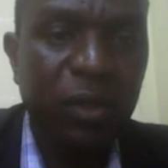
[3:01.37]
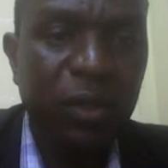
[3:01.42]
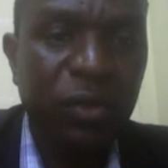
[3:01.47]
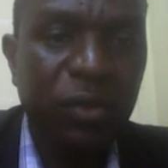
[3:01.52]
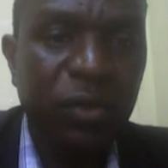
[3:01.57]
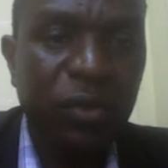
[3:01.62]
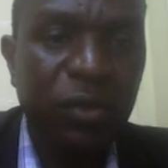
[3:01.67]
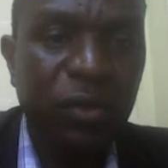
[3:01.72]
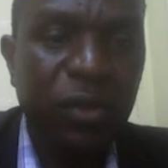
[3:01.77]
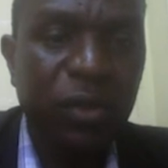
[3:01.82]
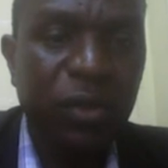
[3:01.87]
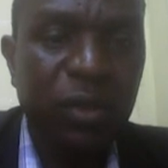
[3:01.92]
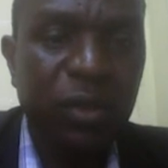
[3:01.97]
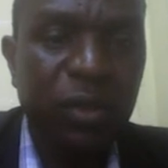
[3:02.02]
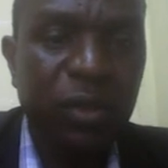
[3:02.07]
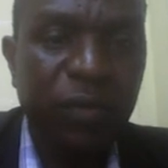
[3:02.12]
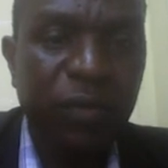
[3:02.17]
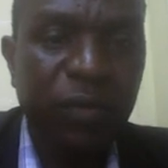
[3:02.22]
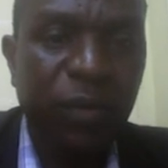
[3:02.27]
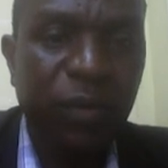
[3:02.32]
choose
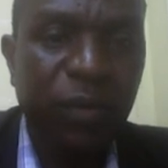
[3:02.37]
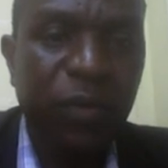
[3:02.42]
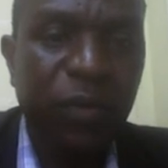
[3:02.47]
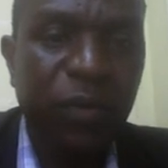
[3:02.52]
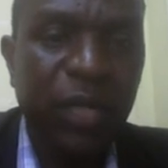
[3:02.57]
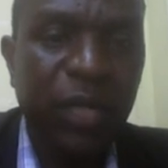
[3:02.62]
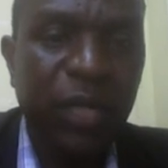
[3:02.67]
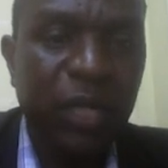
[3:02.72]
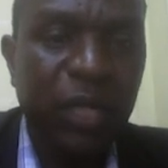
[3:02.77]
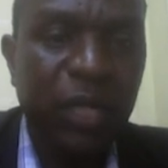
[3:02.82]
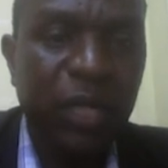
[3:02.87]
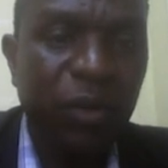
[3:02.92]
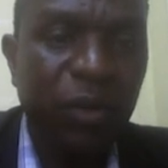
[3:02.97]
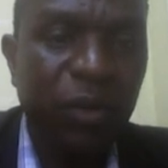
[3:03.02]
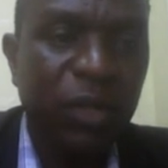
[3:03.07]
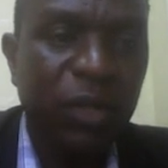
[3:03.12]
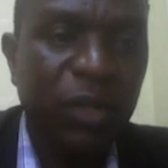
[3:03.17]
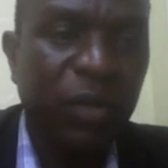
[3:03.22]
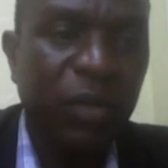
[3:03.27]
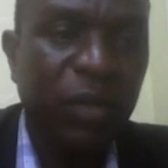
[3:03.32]
Form 3, you want
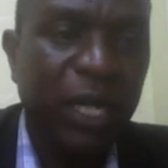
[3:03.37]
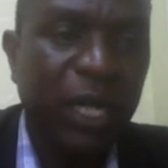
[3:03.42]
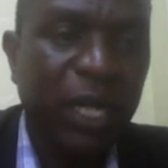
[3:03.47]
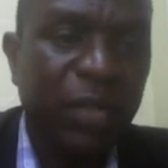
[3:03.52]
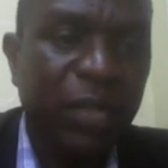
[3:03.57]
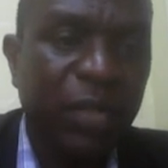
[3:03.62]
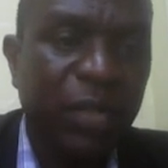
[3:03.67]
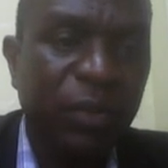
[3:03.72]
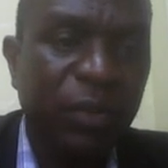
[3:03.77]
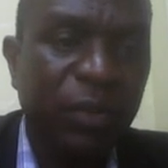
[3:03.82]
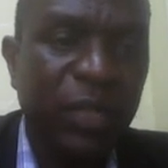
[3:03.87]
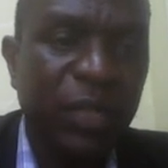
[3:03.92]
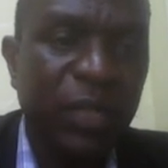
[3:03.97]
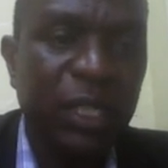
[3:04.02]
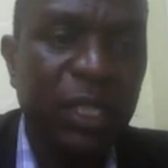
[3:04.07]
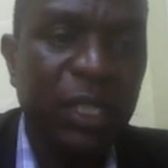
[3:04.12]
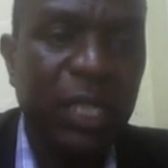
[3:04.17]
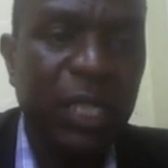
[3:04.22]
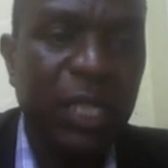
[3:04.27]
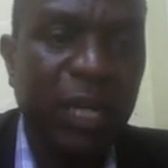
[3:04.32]
to add a topics. These
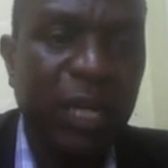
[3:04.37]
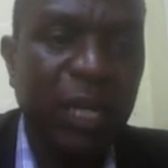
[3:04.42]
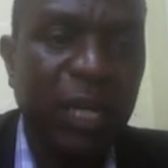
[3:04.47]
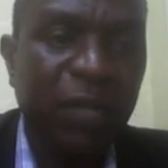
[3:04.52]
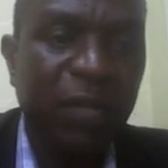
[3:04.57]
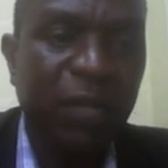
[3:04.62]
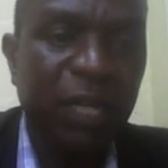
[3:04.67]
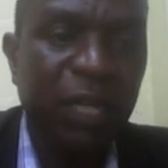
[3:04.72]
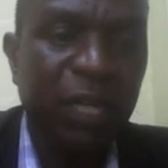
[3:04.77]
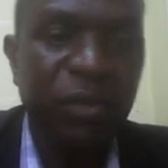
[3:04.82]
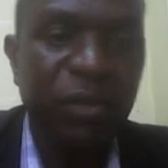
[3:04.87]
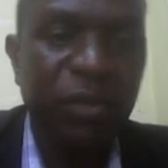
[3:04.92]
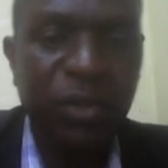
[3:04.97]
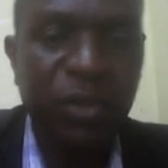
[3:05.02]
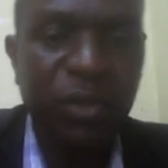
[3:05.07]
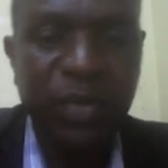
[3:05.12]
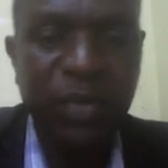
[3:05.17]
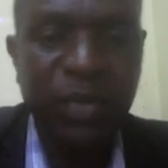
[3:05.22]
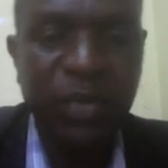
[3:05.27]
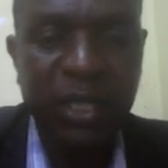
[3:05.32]
are available
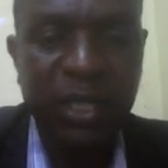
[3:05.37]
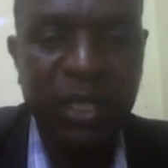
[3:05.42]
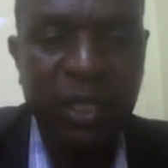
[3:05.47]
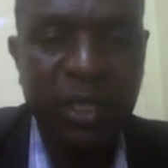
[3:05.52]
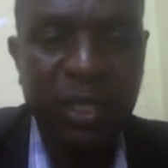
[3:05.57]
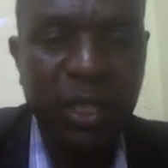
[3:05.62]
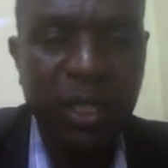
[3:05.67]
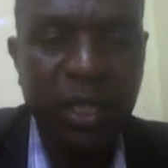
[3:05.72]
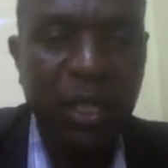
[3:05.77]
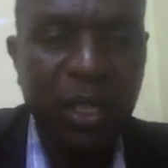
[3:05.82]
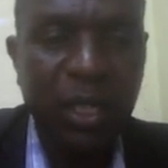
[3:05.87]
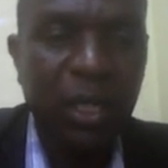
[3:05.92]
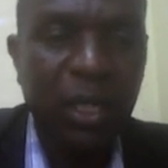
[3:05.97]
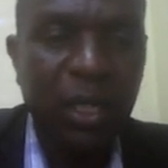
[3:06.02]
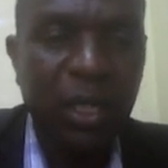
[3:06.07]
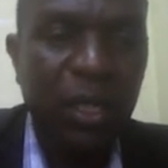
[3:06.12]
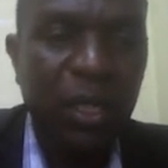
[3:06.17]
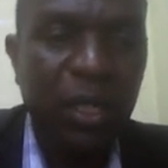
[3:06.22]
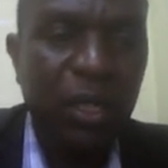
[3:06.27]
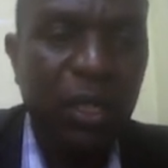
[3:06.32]
topics.
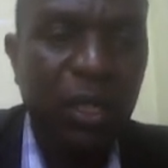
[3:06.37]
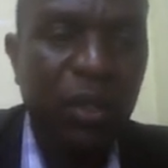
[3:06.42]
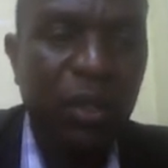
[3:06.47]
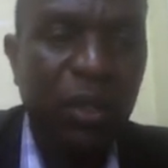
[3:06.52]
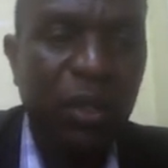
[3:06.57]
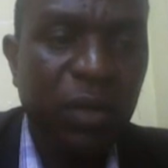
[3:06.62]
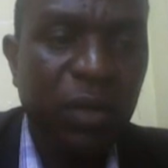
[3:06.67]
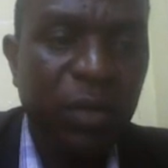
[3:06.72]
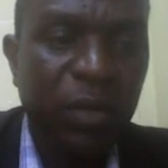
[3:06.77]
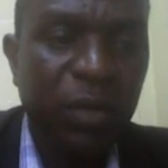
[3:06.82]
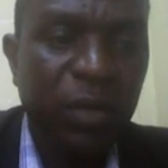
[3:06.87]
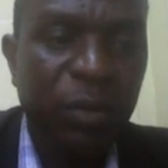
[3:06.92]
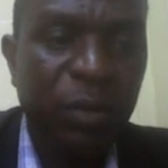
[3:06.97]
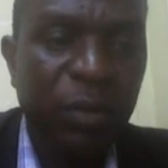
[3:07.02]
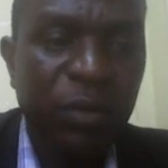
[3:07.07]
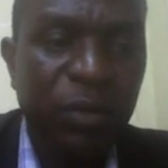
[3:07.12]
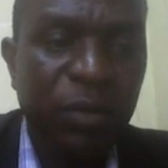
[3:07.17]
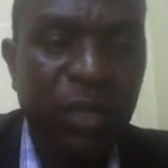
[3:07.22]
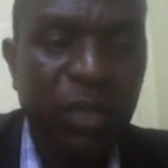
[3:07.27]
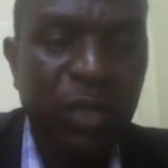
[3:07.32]
You can be able to
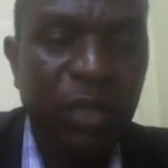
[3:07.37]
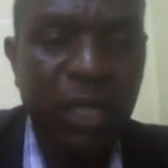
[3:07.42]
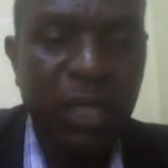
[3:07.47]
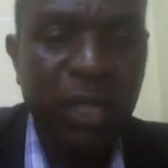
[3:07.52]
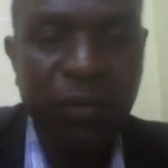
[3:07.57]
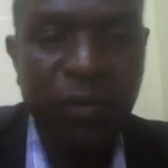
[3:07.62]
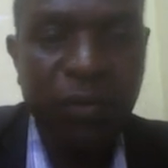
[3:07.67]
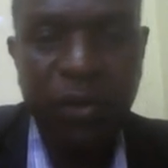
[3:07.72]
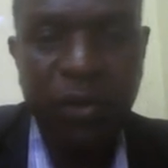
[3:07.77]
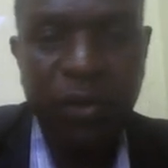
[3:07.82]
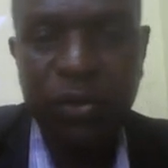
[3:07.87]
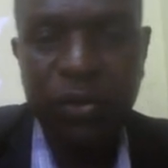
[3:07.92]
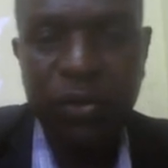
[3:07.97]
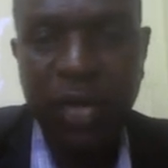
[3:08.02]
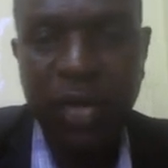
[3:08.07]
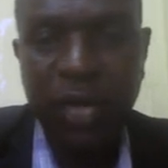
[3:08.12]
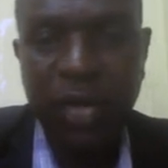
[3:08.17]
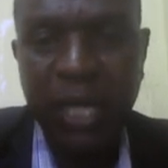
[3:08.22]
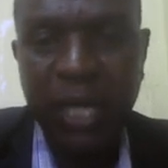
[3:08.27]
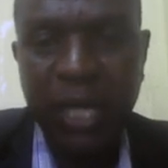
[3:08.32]
see if you want to
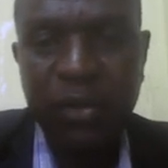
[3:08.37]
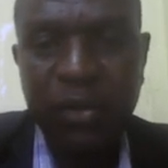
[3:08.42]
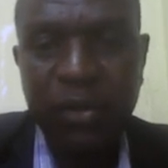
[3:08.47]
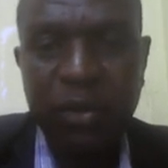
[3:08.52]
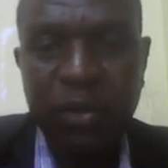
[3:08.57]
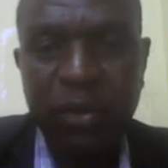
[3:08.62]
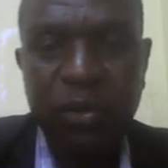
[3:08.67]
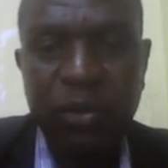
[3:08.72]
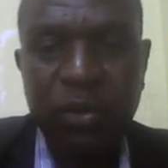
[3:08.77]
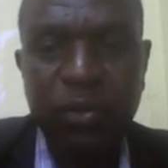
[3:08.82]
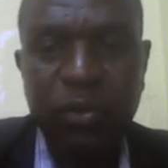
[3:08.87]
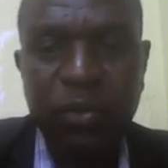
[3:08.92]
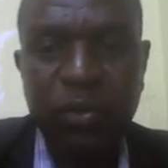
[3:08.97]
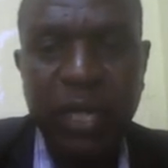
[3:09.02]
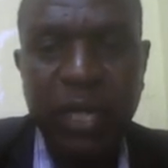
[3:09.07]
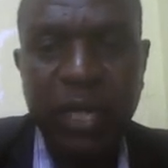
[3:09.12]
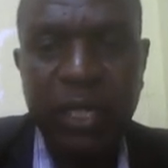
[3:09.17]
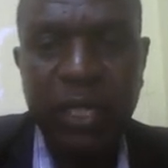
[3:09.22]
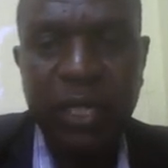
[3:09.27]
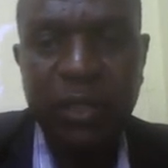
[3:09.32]
add, you'll go to
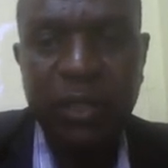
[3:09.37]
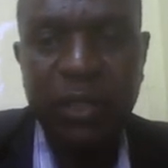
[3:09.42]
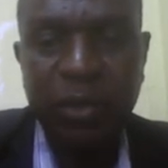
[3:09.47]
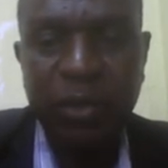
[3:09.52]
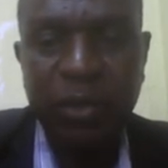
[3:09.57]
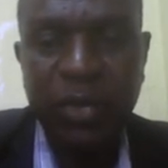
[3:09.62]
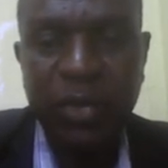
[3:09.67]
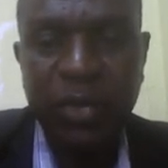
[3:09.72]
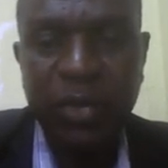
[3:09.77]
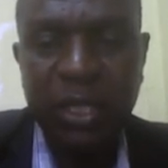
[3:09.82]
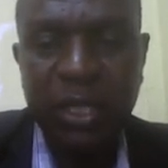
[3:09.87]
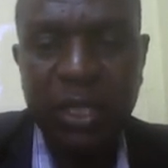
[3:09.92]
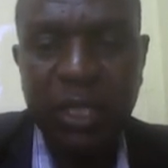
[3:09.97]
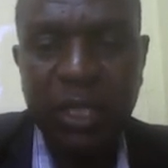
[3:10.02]
edit topics.